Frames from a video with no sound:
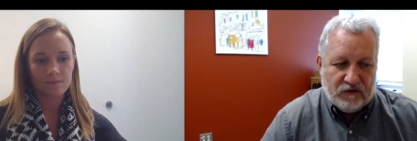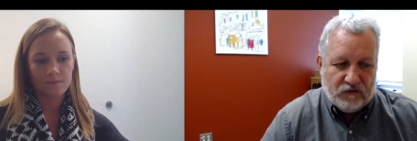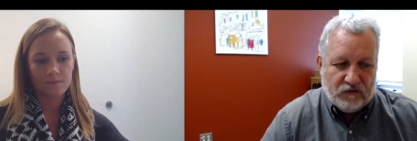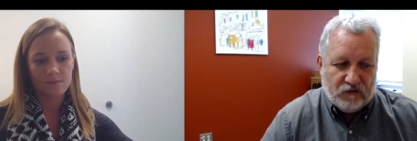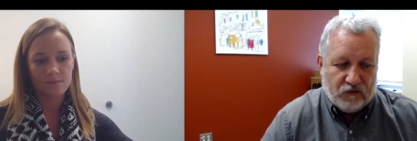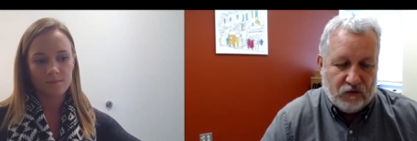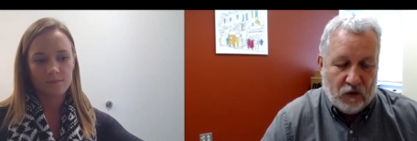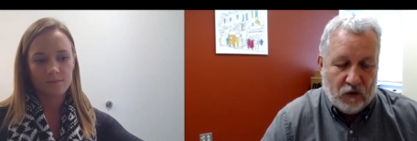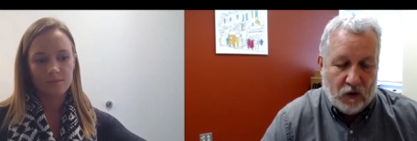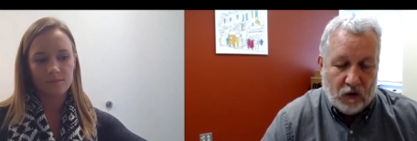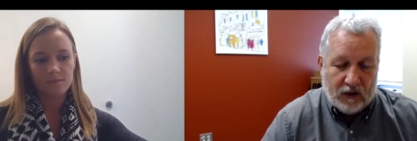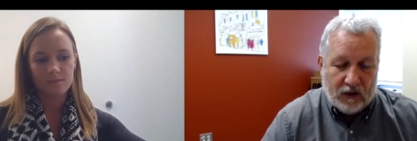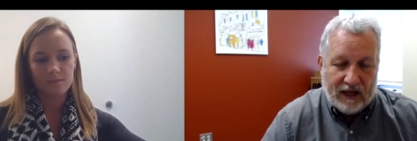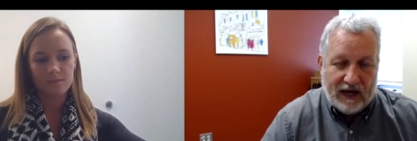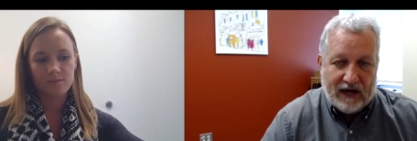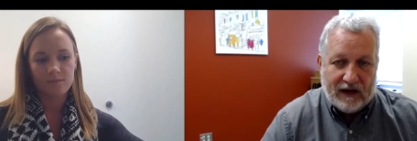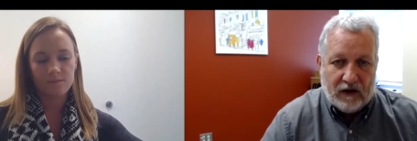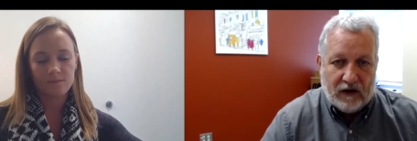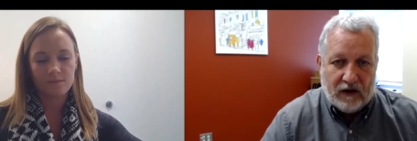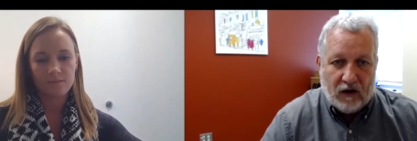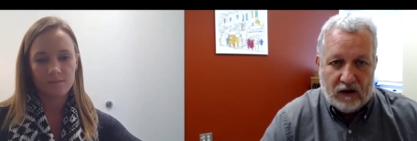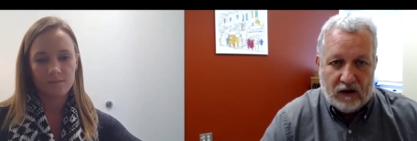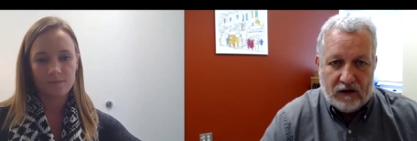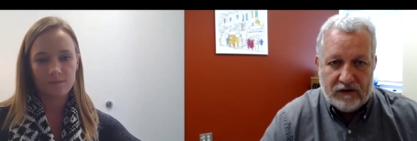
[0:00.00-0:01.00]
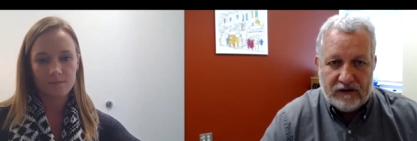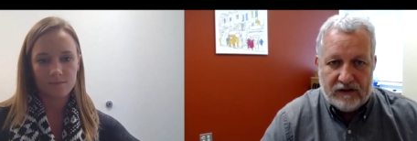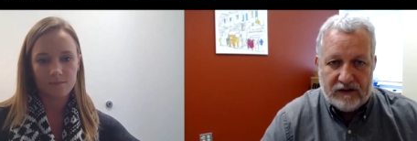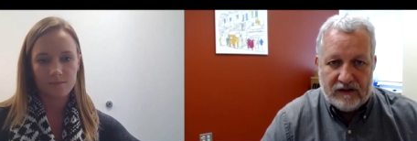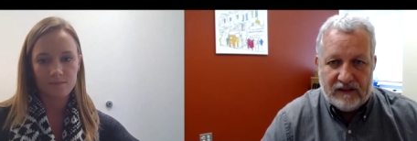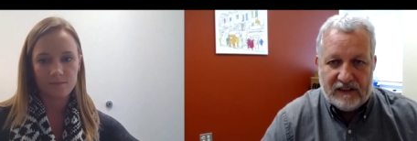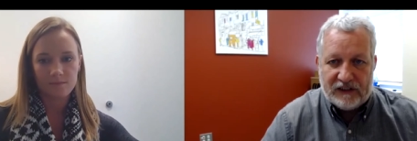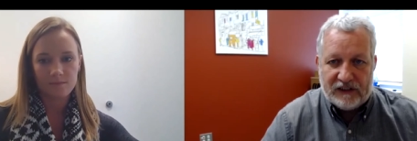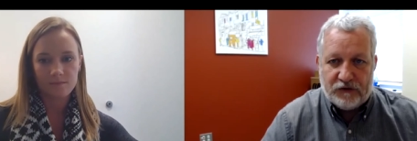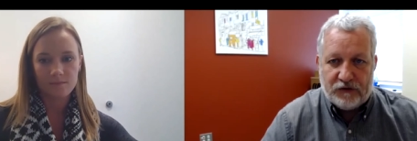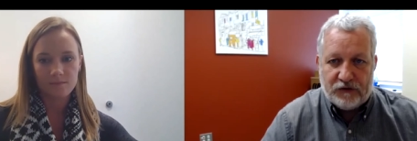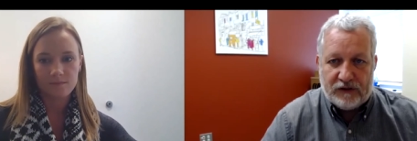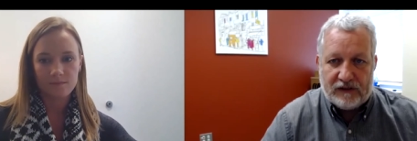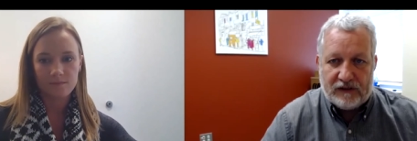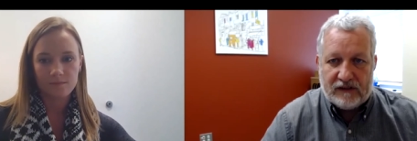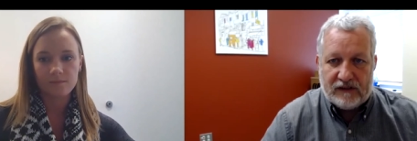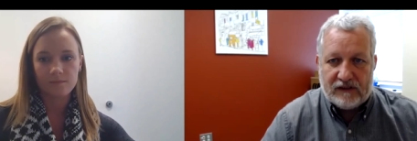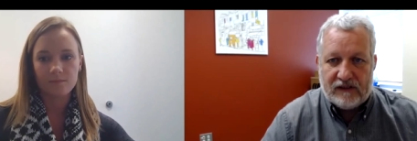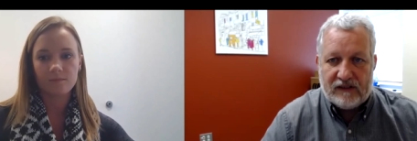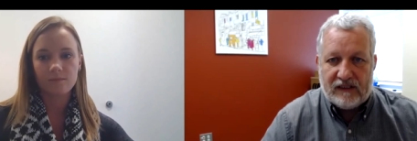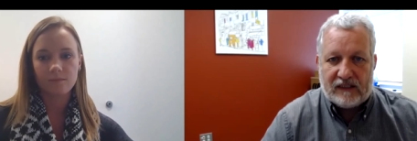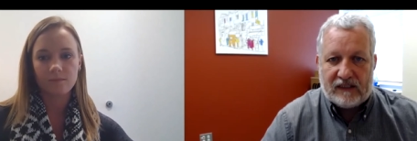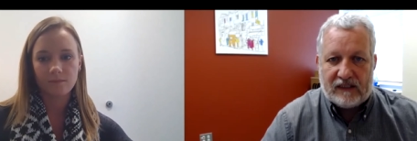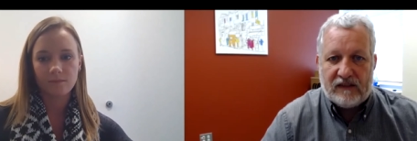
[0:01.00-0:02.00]
Speaker 1: roll out all of the district
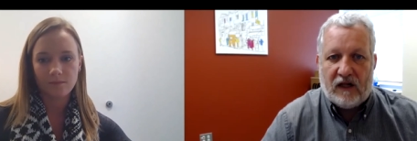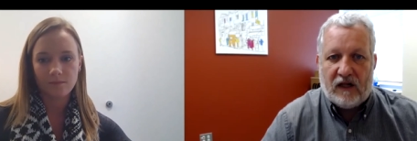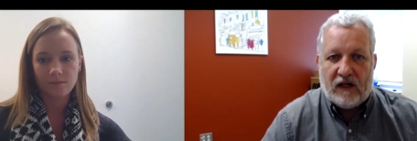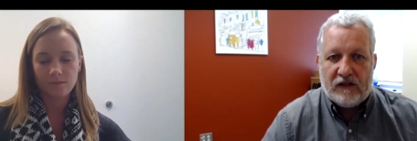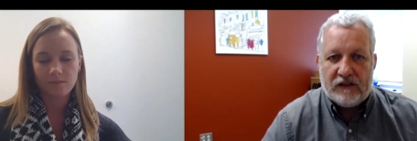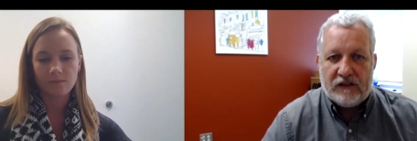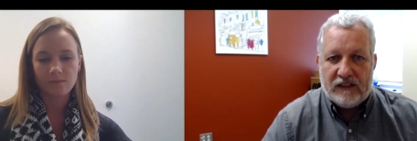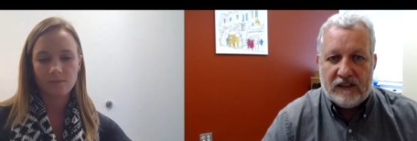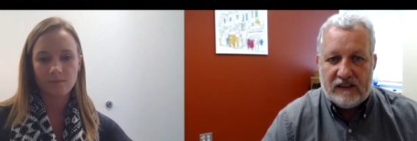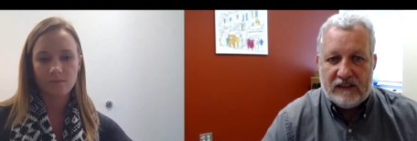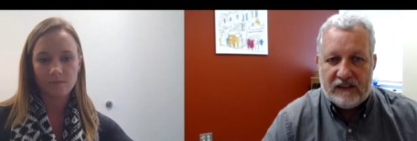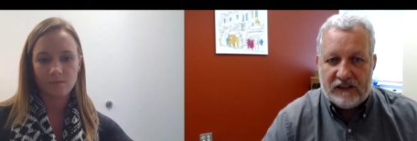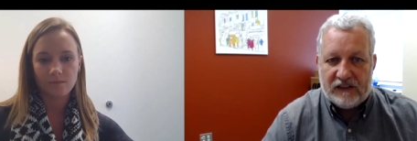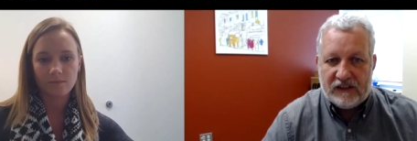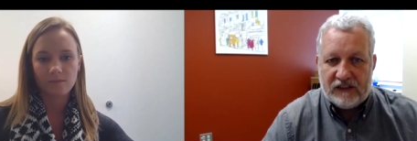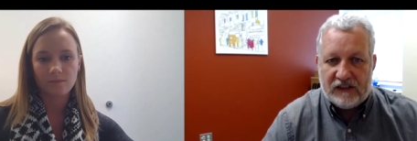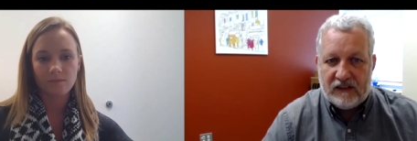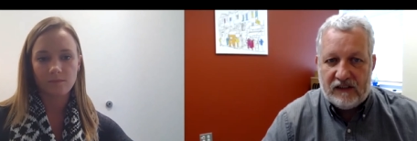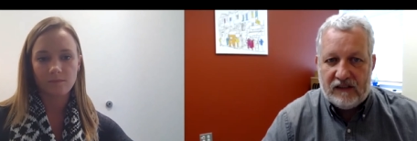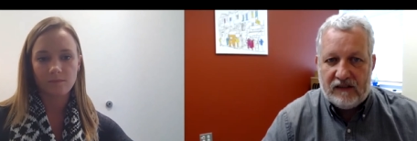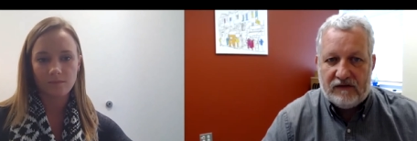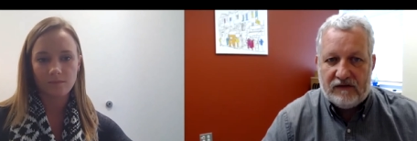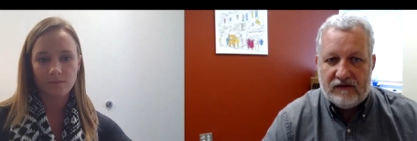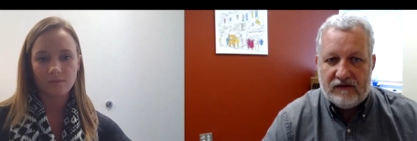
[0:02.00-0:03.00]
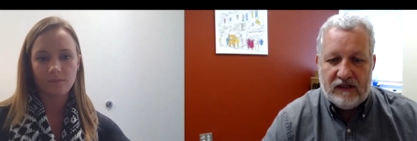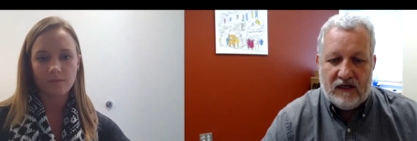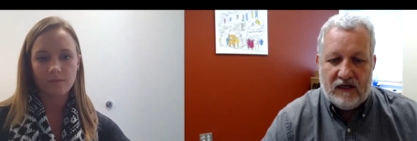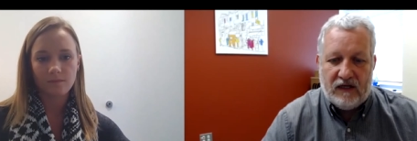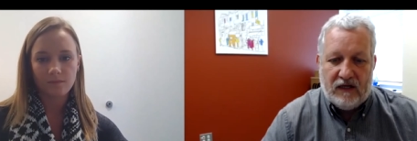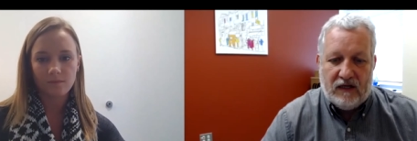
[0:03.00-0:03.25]
technology initiatives